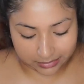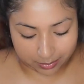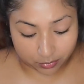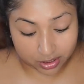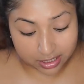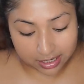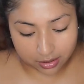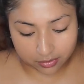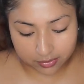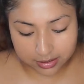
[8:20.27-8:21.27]
I'm running
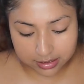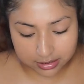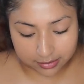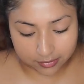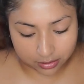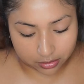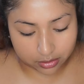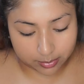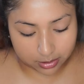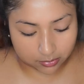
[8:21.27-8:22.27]
out of this because I've
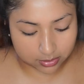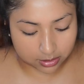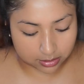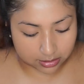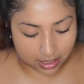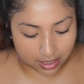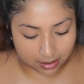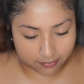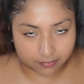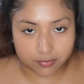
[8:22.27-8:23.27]
literally been using this
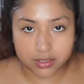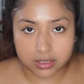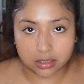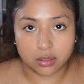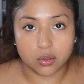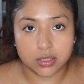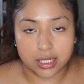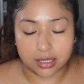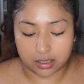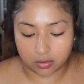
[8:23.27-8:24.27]
every single
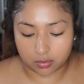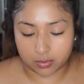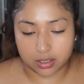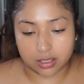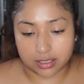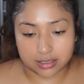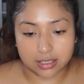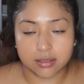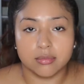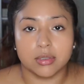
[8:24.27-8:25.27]
day that I go to work, and that's
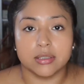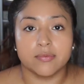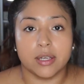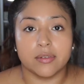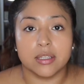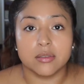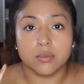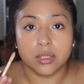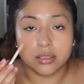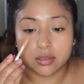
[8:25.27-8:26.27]
like what, 5 days a
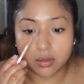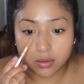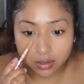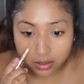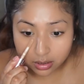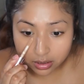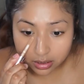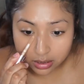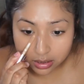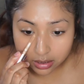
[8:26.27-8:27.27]
week. So
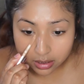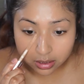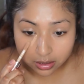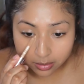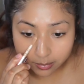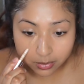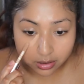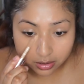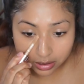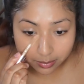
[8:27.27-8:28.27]

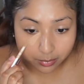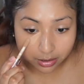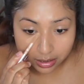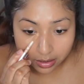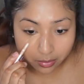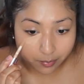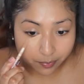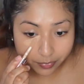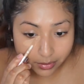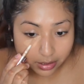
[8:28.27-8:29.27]
I'm running out.
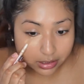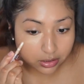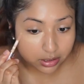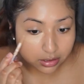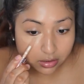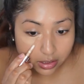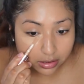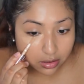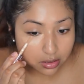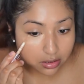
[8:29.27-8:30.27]
I try to
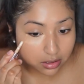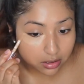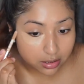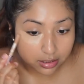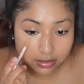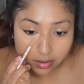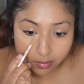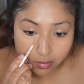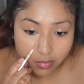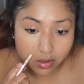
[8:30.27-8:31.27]
get the concealer that is the
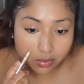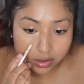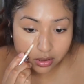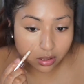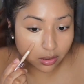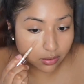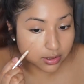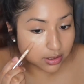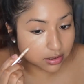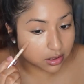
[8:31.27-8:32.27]
most
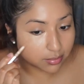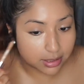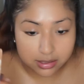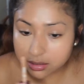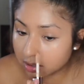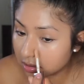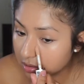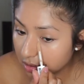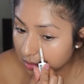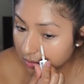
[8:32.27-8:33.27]
closest to my skin
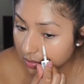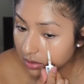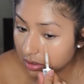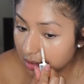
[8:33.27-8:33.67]
tone,